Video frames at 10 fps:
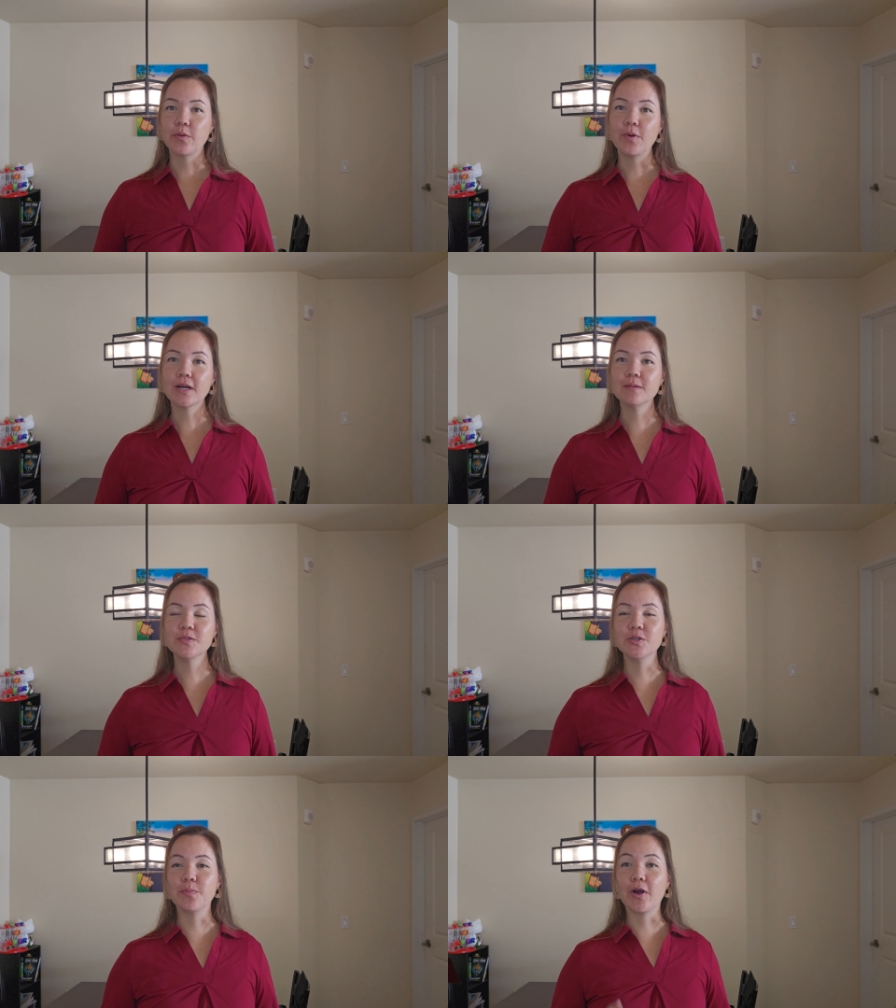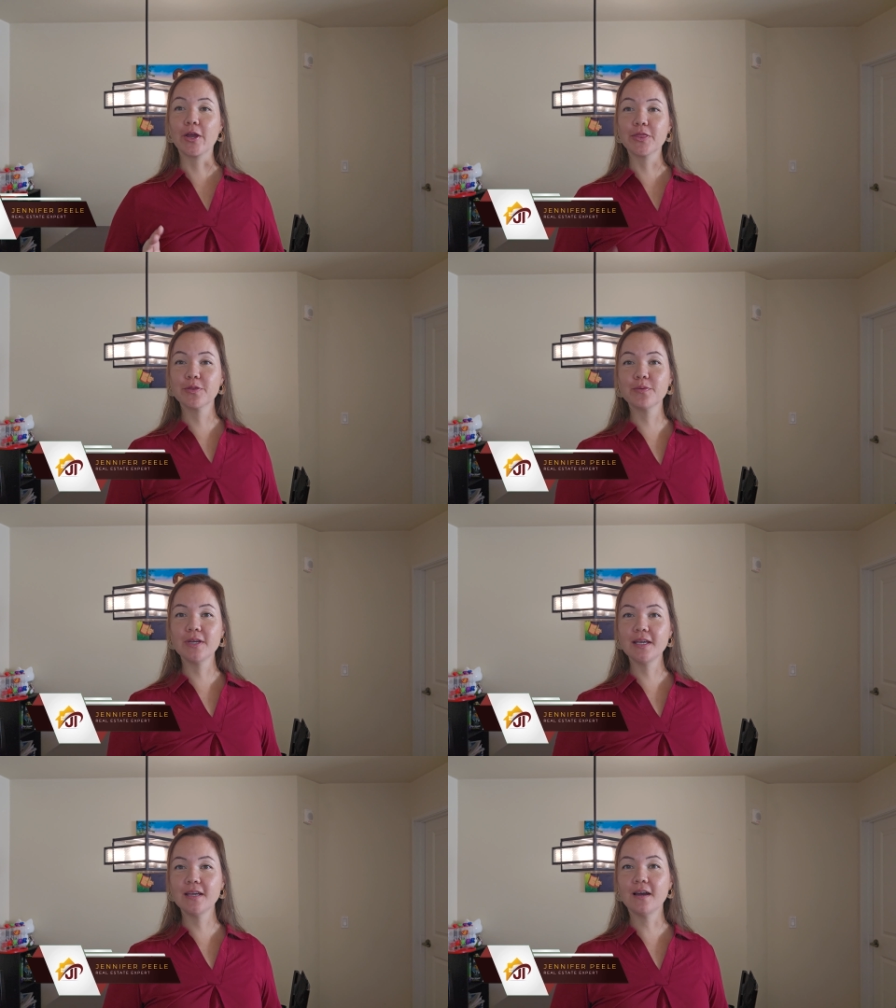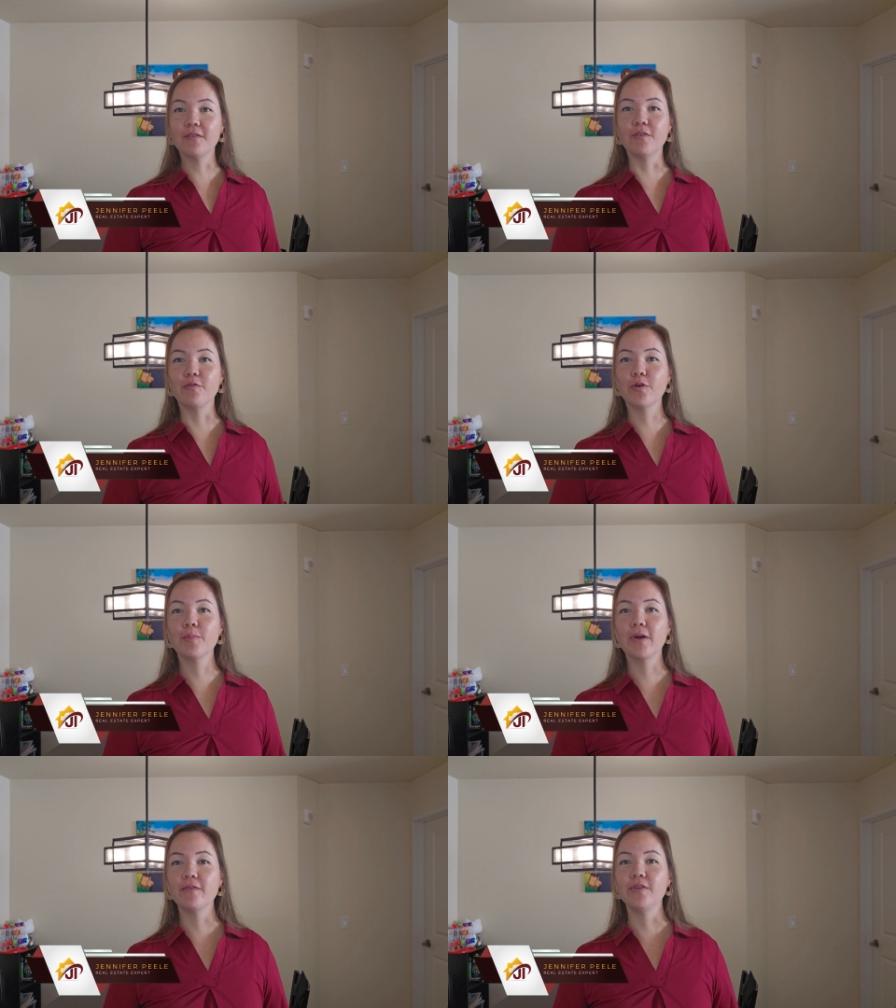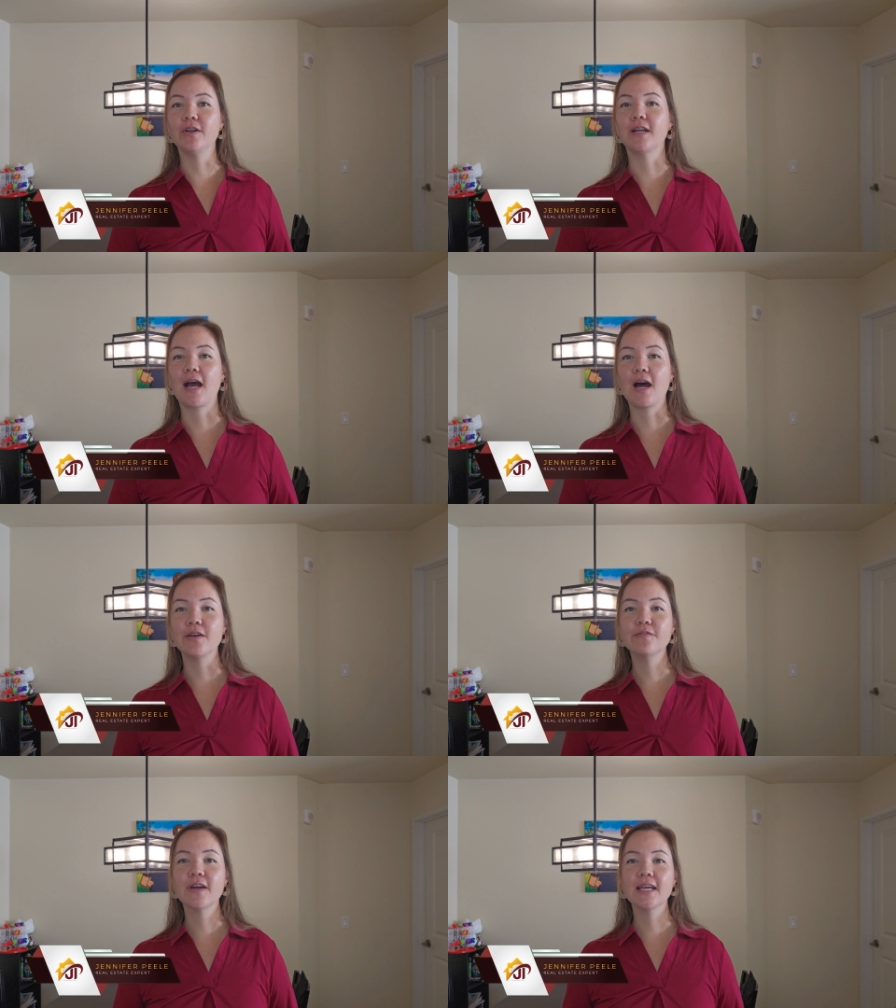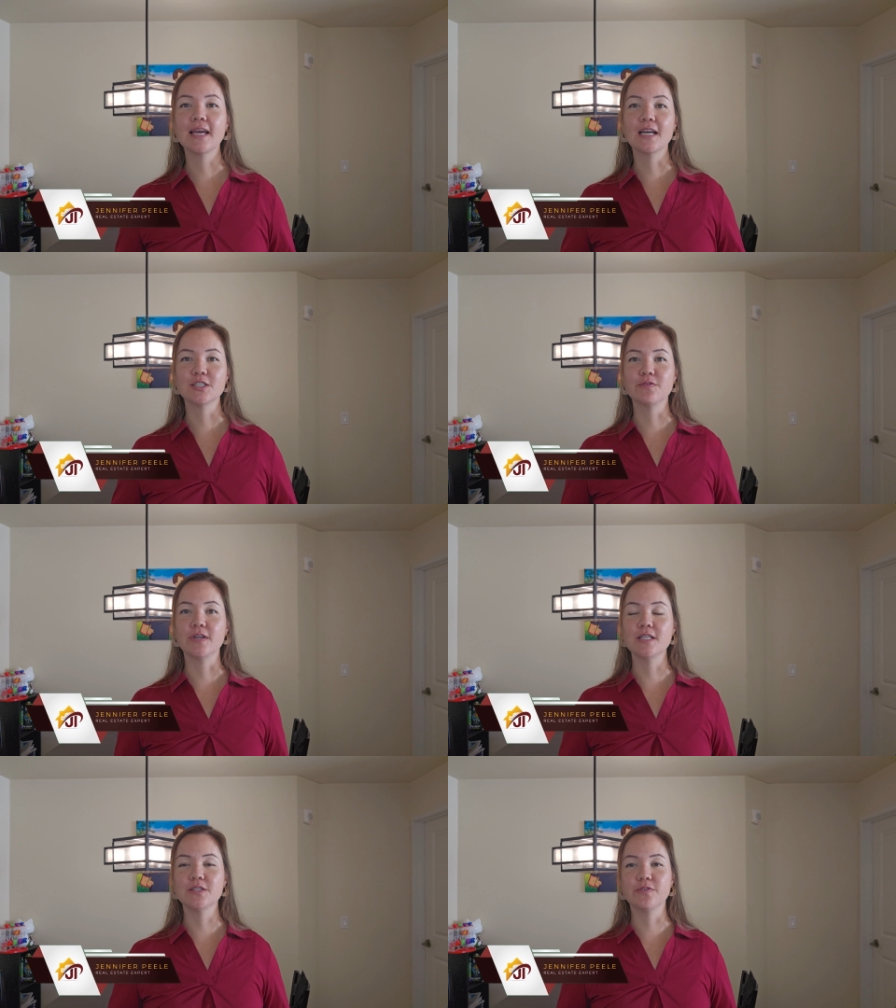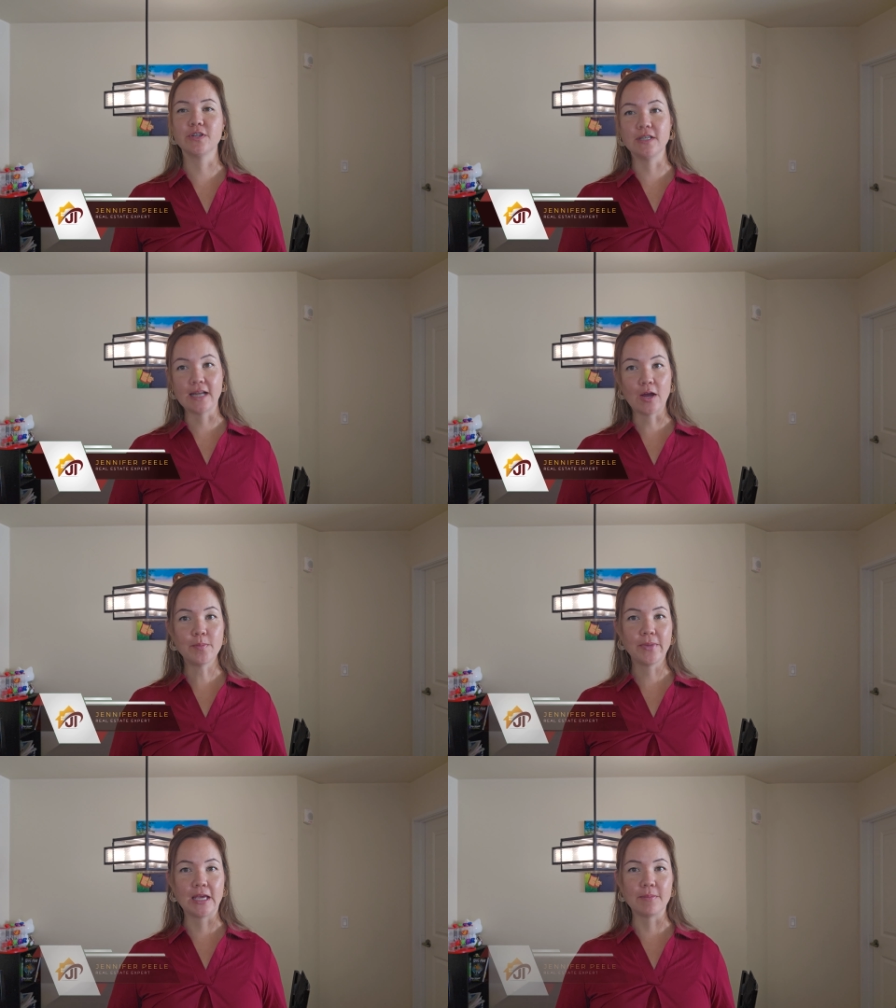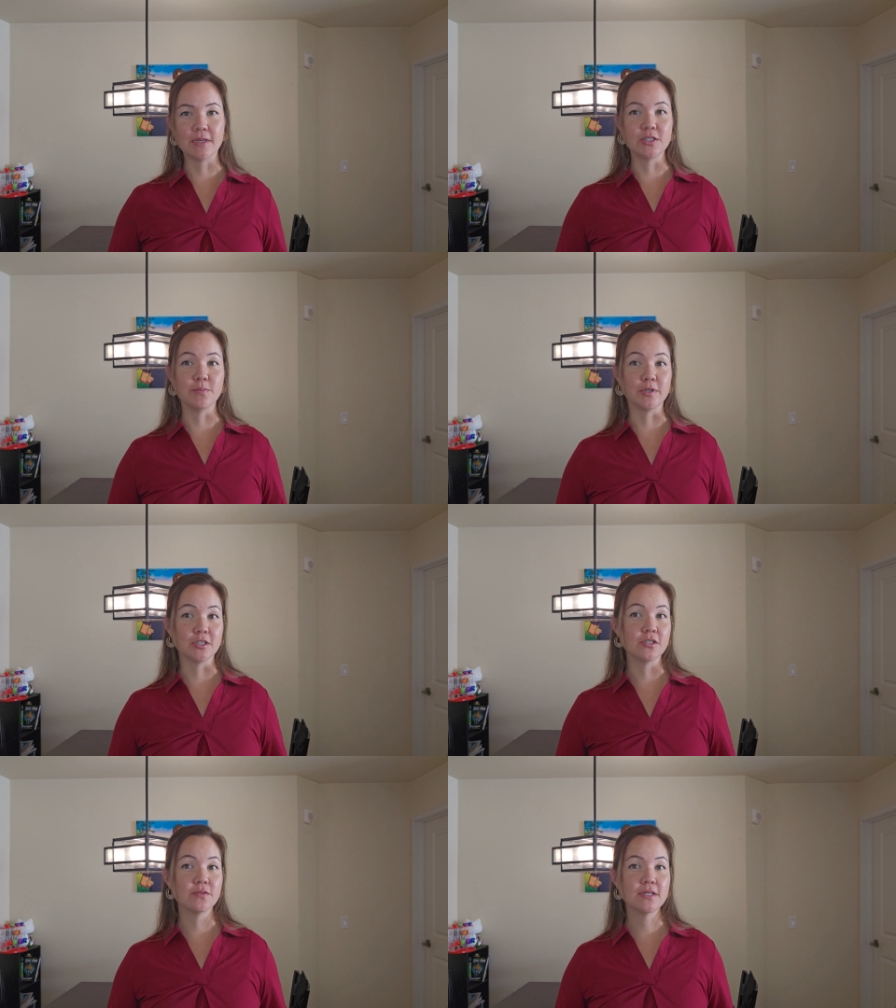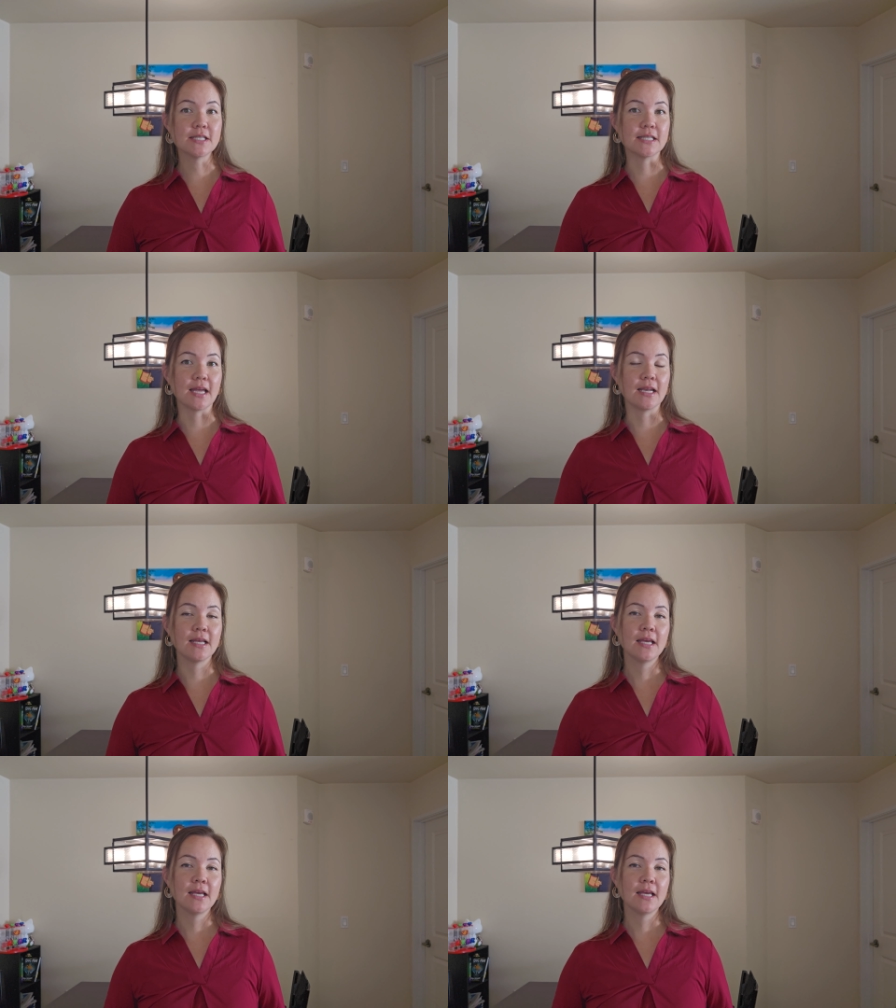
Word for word: Welcome to part 3 of a 4-part video on how to find cash funds for your down payment to purchase real estate.